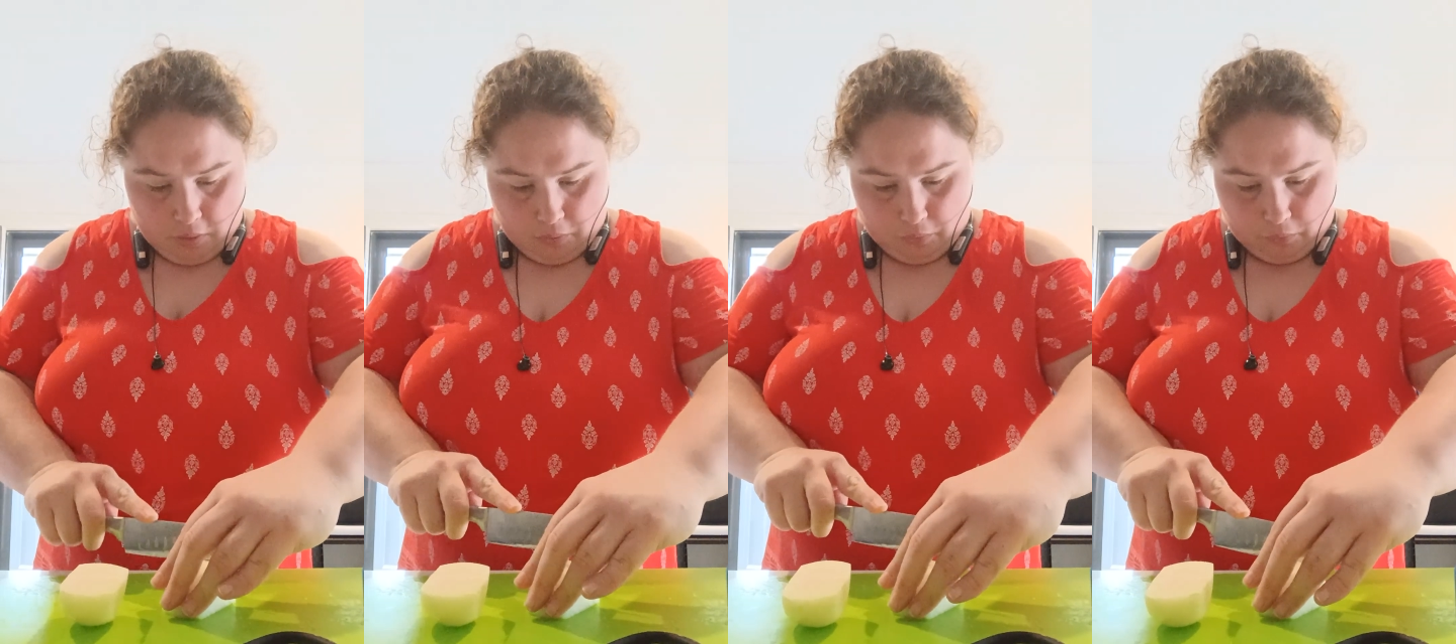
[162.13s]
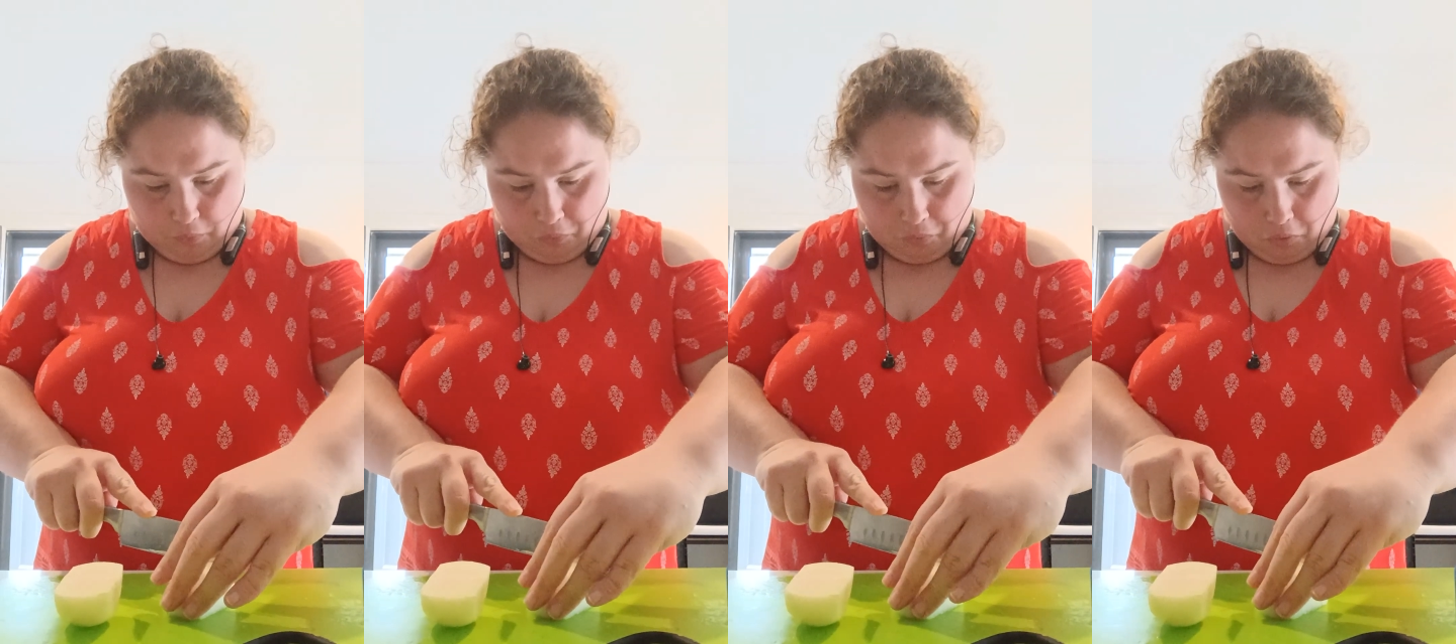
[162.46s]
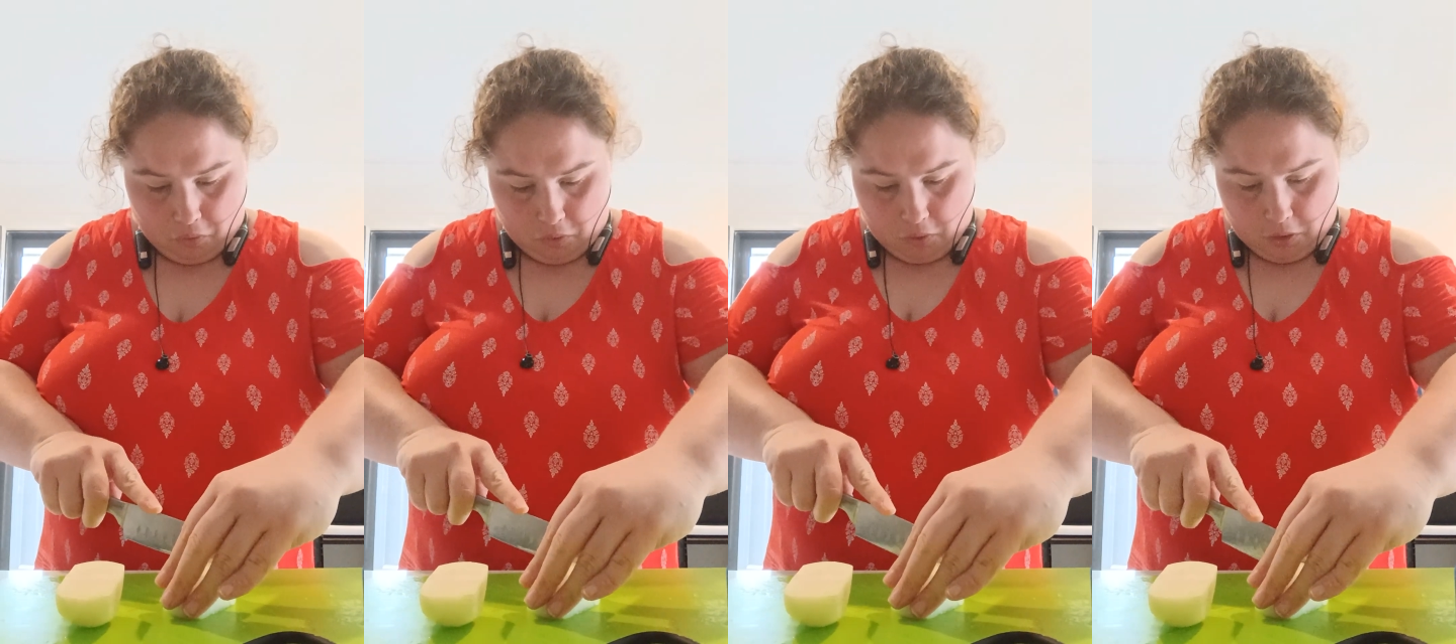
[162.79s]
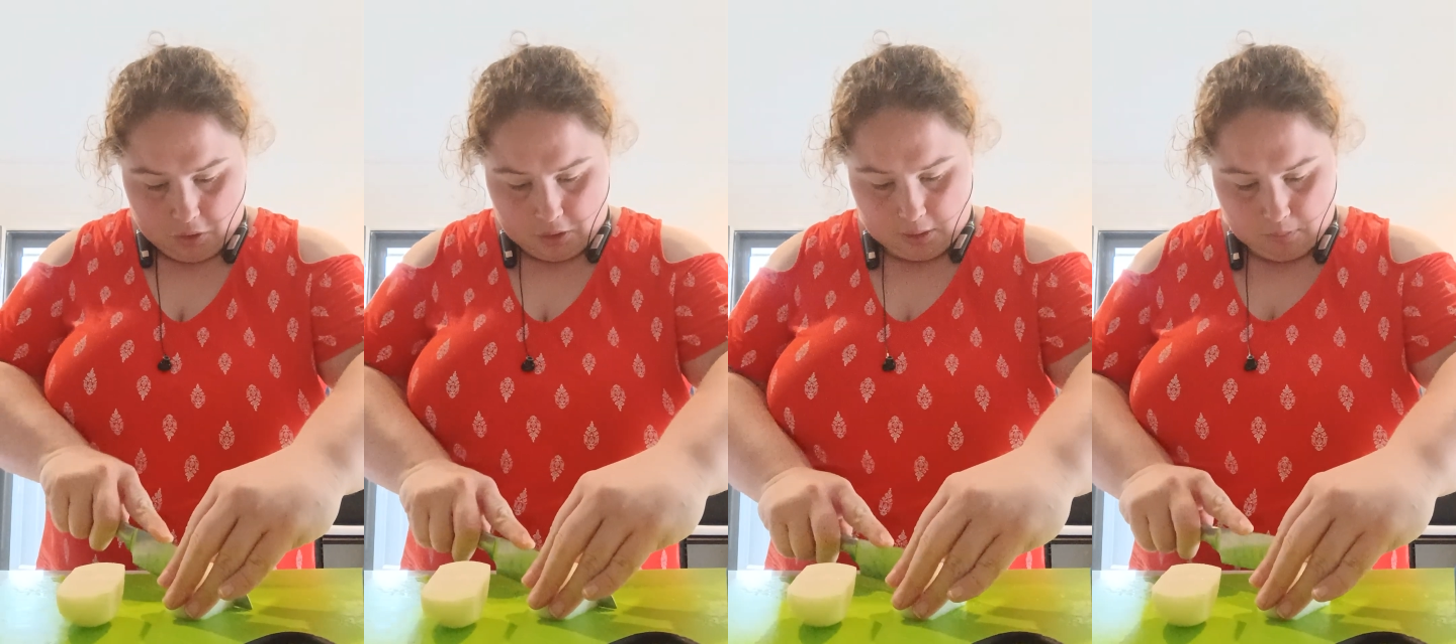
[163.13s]
For
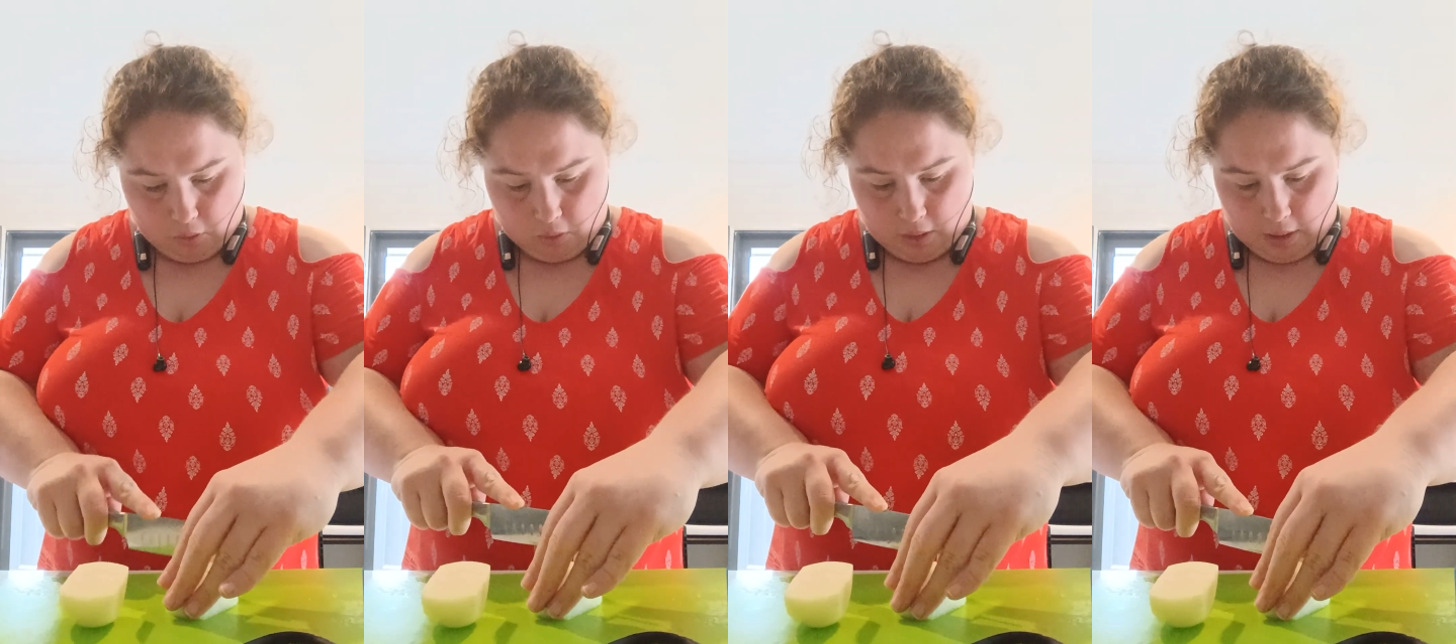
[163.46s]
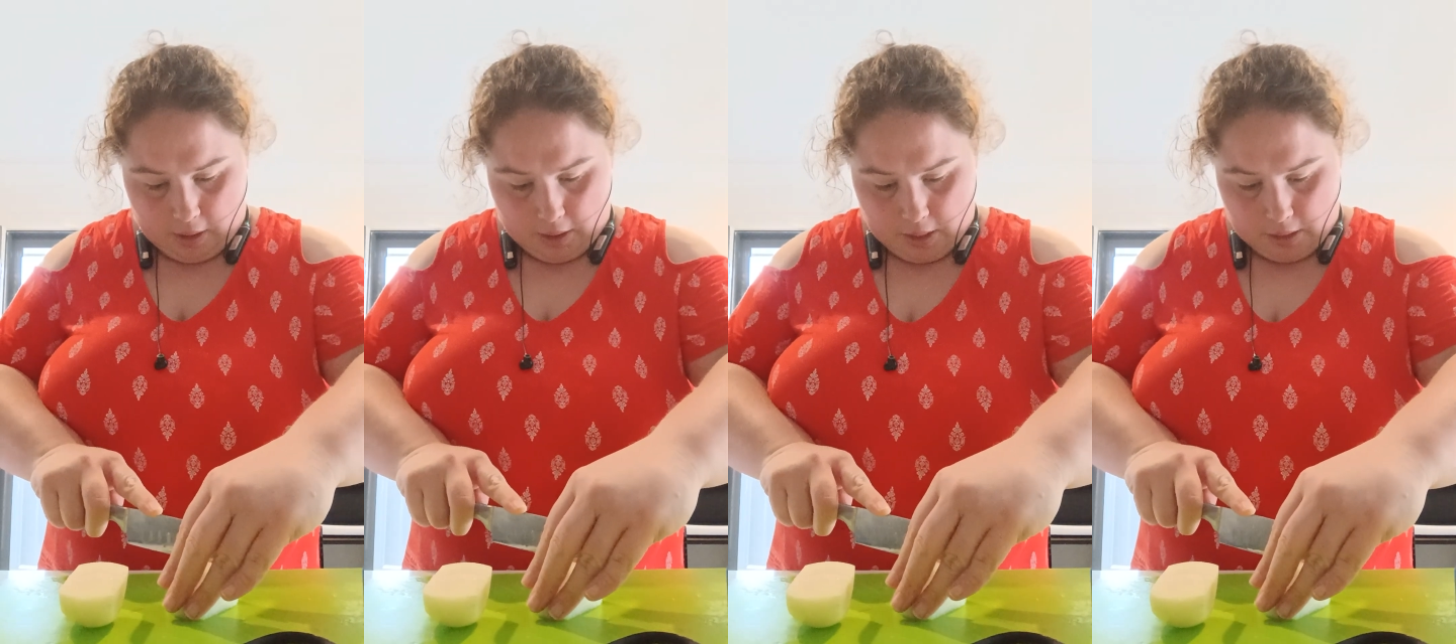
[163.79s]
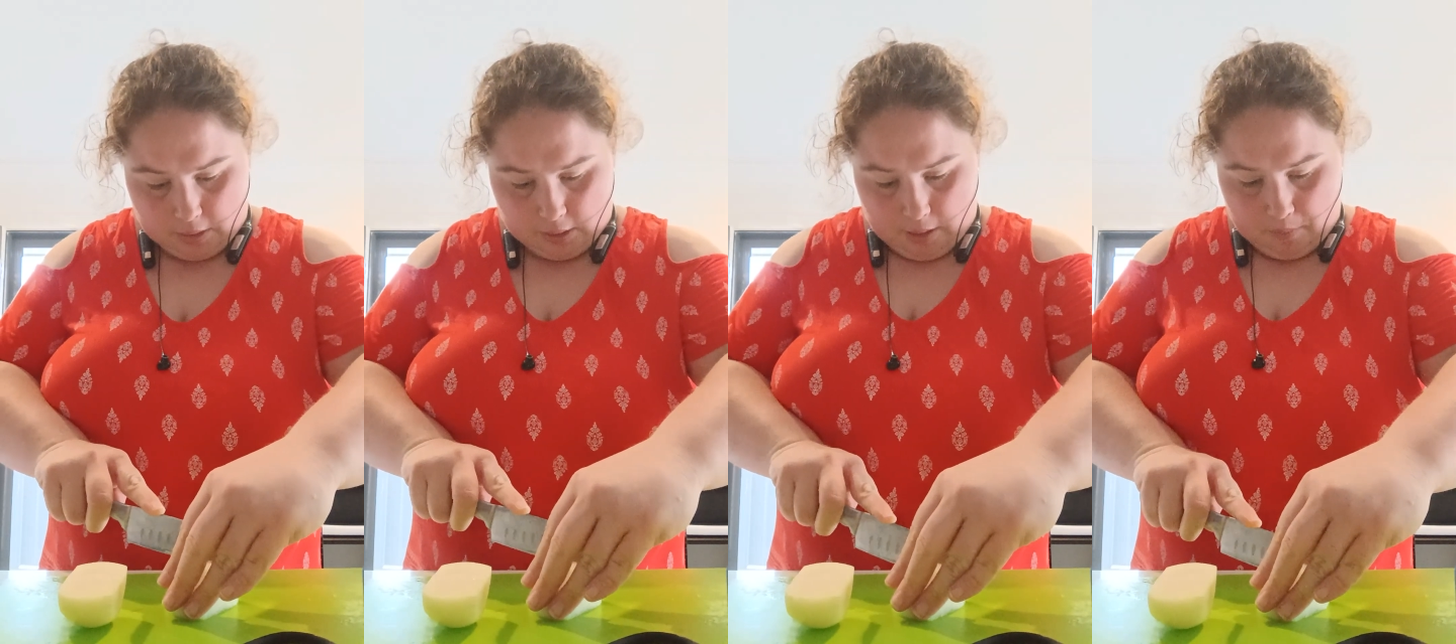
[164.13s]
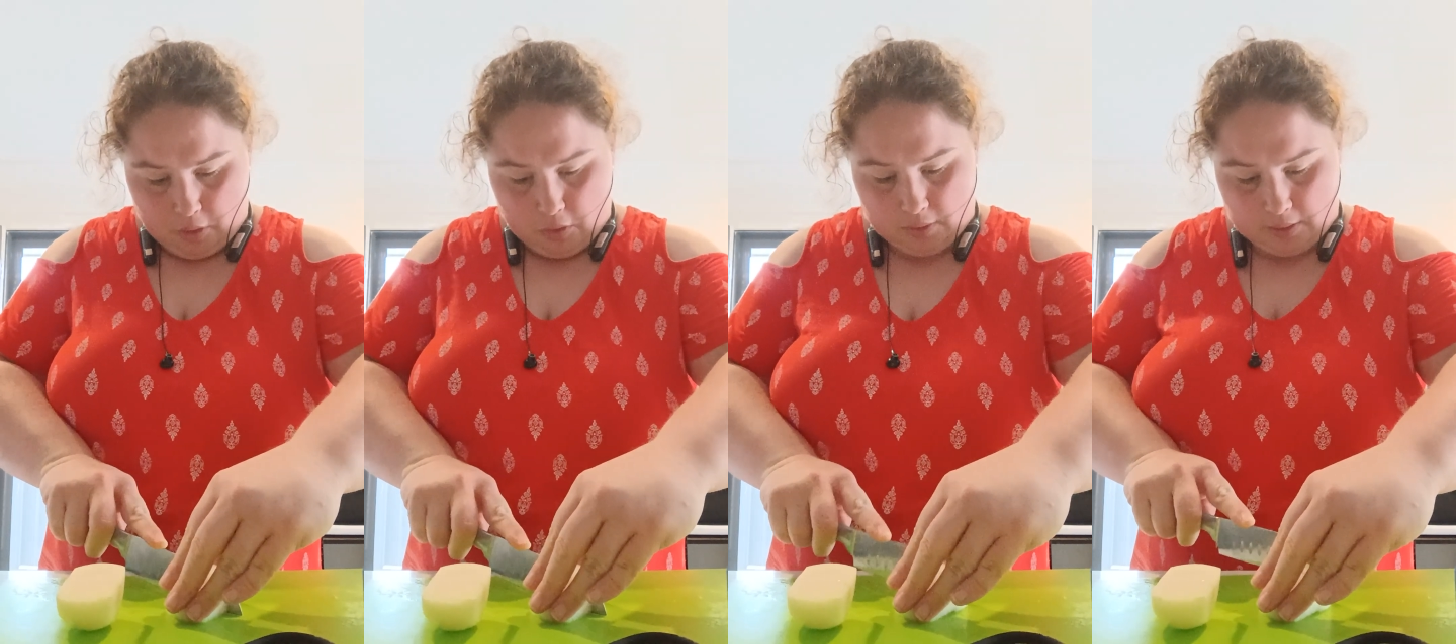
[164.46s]
the smaller onions that I'm
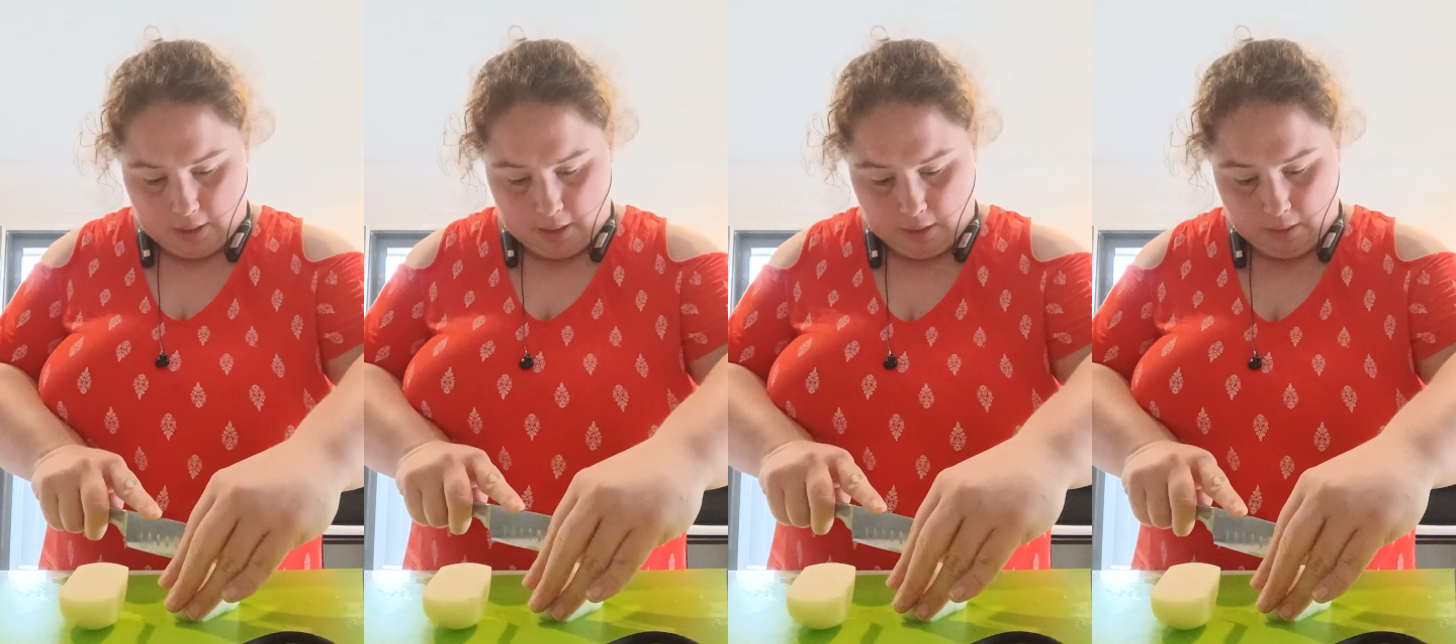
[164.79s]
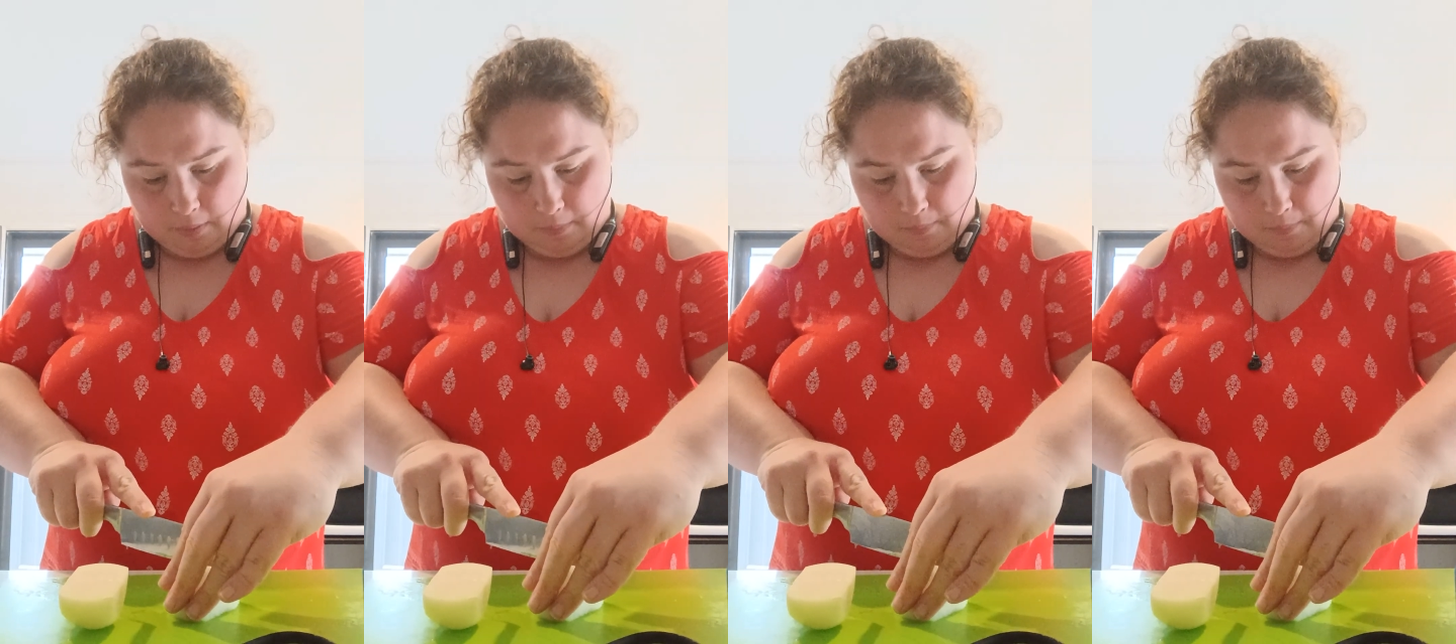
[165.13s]
using